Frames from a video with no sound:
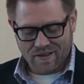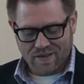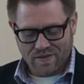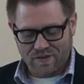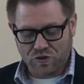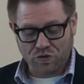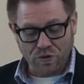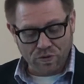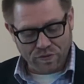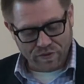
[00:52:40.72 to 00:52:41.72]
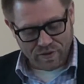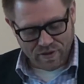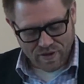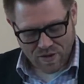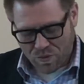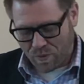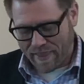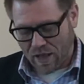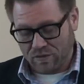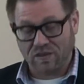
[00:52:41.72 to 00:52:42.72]
"The truth
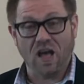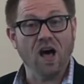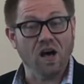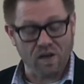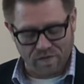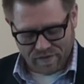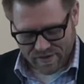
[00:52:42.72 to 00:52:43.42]
without love